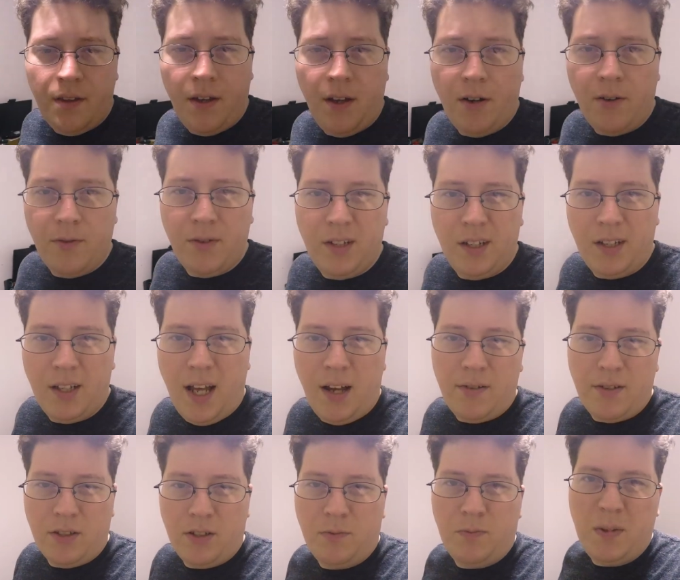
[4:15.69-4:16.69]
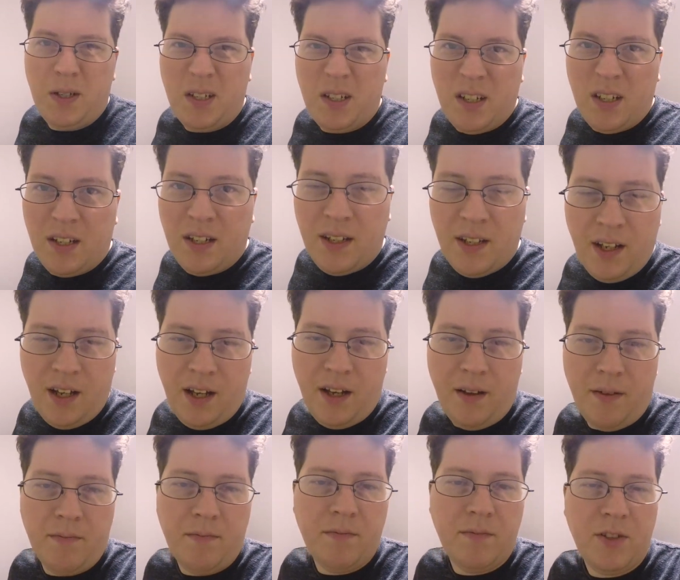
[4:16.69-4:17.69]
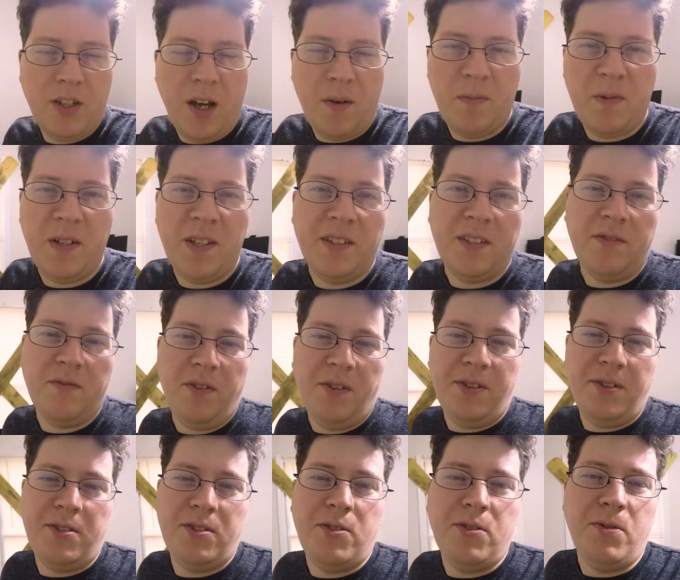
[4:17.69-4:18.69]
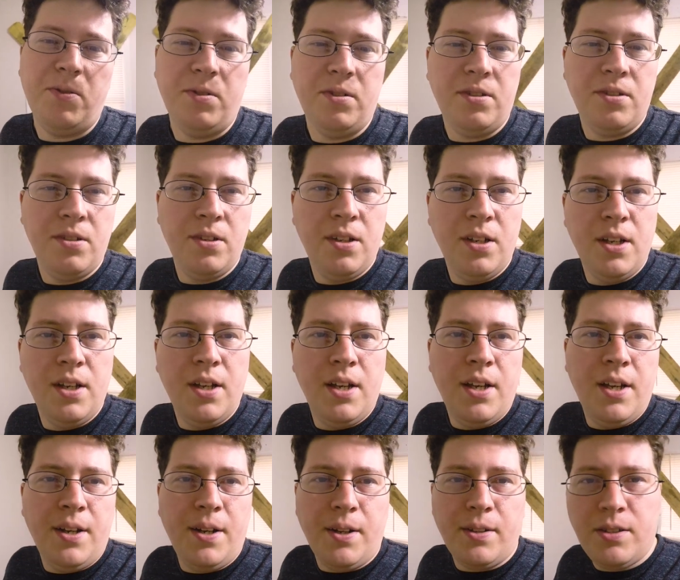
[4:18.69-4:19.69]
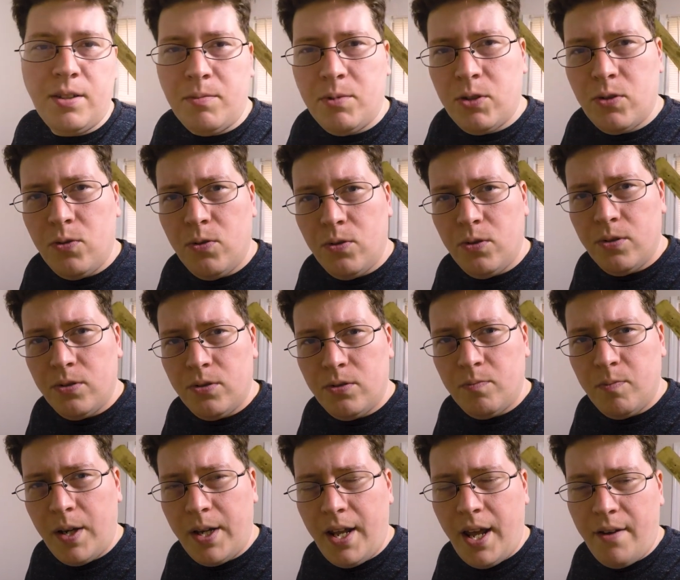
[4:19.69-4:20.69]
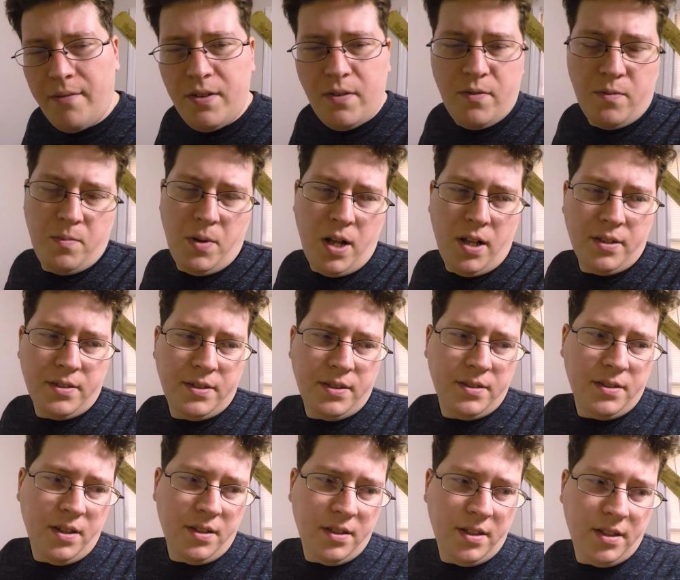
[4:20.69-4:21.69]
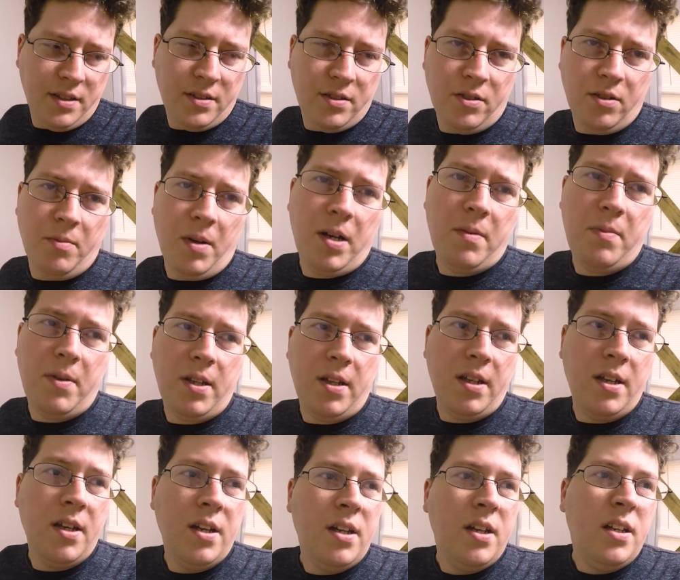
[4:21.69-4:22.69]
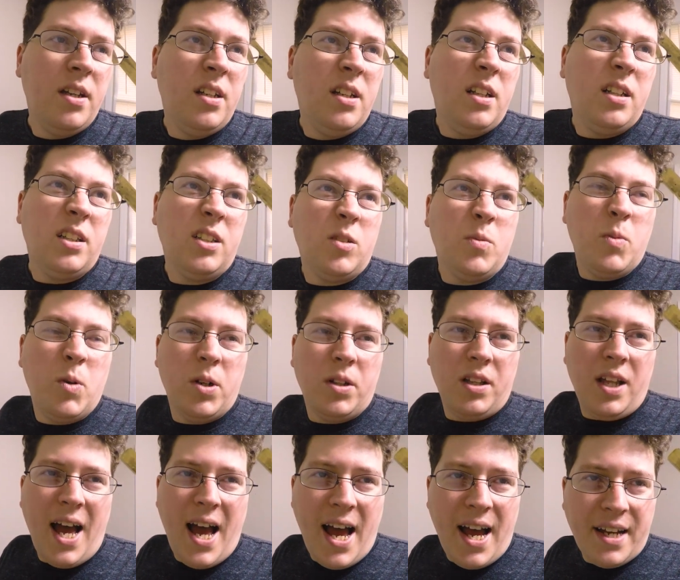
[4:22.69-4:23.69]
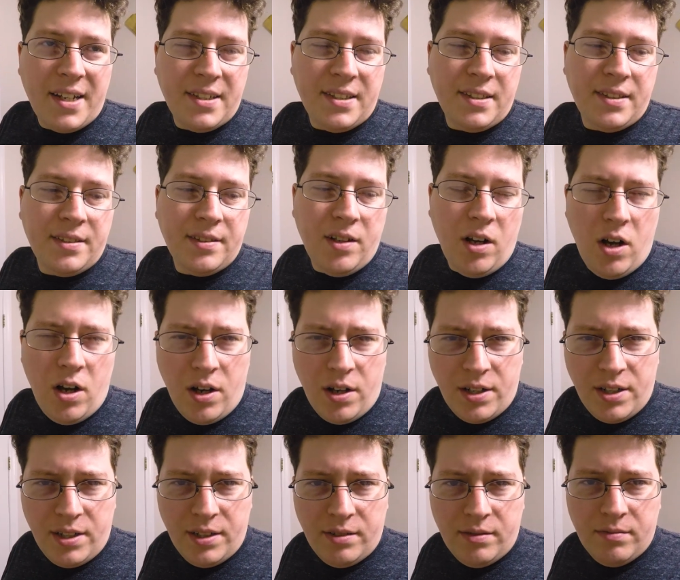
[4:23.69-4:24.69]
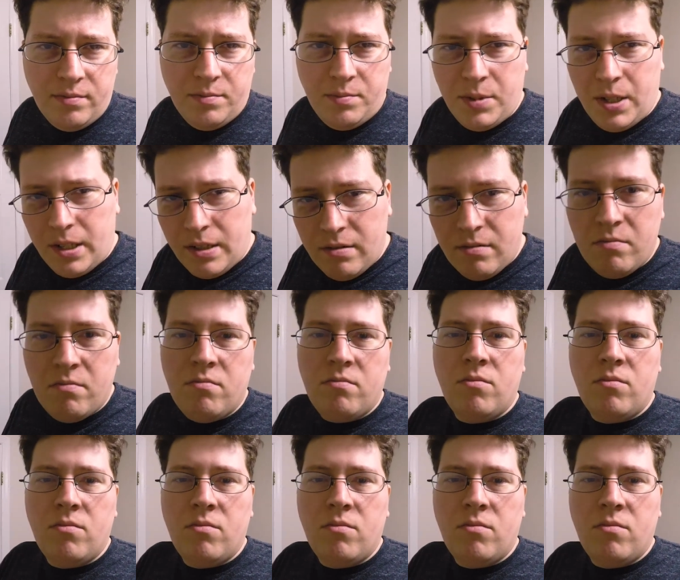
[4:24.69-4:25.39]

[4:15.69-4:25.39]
They aren't really allowed to speak uh, Japanese in front of the students. Now, some schools might have different policies on this or might be a little more lax on it, but